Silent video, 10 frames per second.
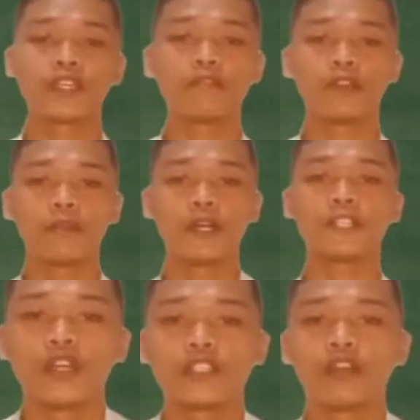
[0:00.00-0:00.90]
you very
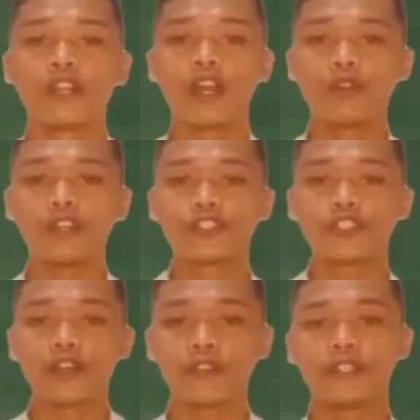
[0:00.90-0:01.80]
much. So now let's
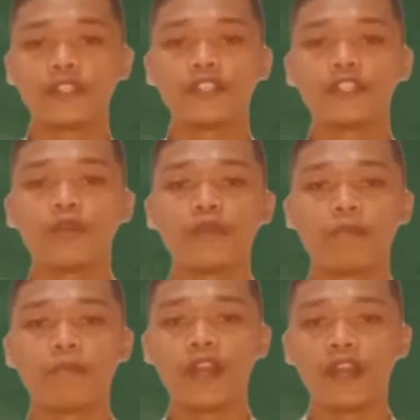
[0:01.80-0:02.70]
start this session with a
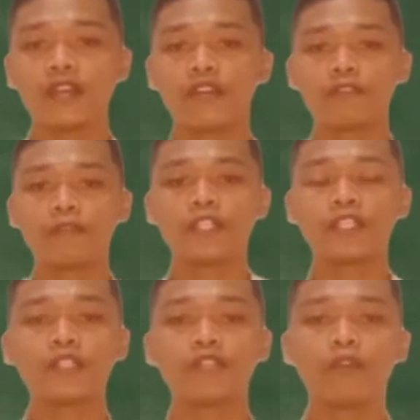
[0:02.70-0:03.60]
prayer. Would
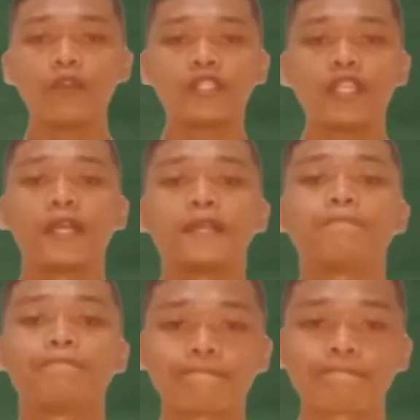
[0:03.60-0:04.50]
fancy to volunteer?
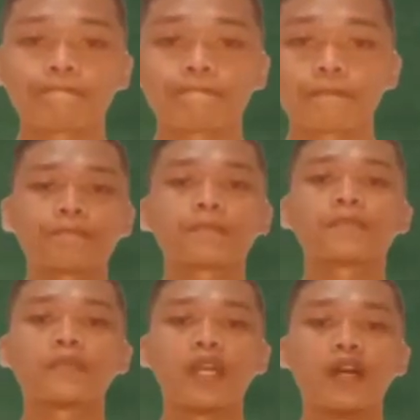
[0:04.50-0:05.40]

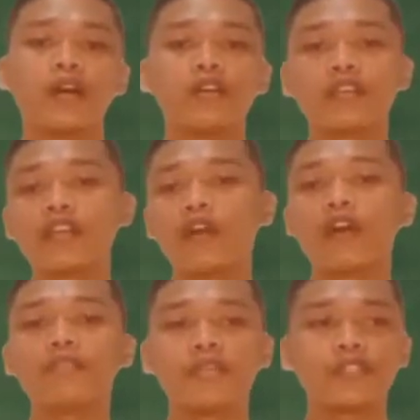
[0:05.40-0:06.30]
Okay, go on, Miss